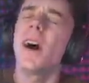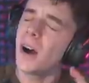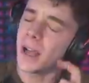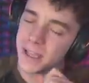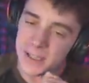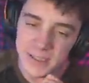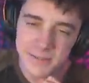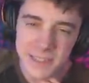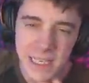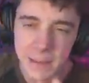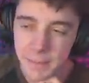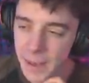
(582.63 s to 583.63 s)
I couldn't have said
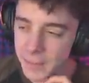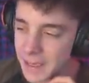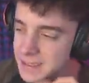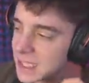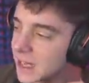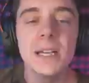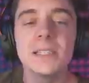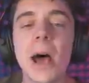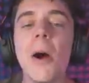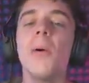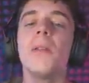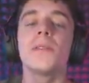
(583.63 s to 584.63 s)
it better myself.
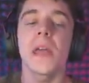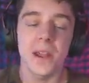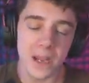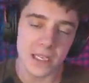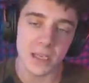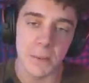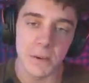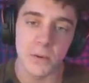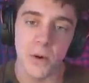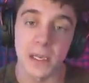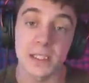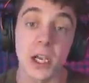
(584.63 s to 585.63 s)
So, thank you guys so much for
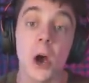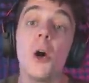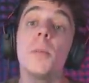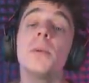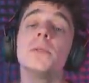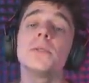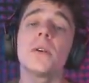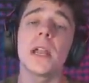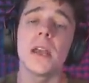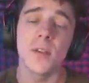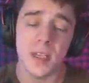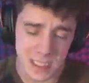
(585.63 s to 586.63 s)
watching. Hope you enjoyed.
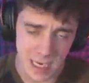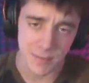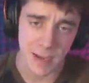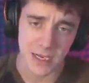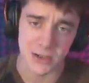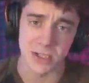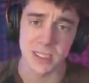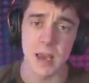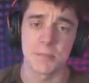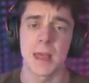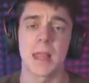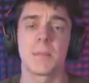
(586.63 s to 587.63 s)
If you did, make sure to slap
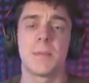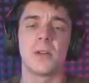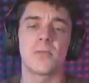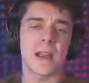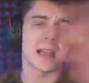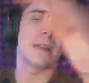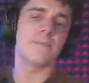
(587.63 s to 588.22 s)
that like button right in the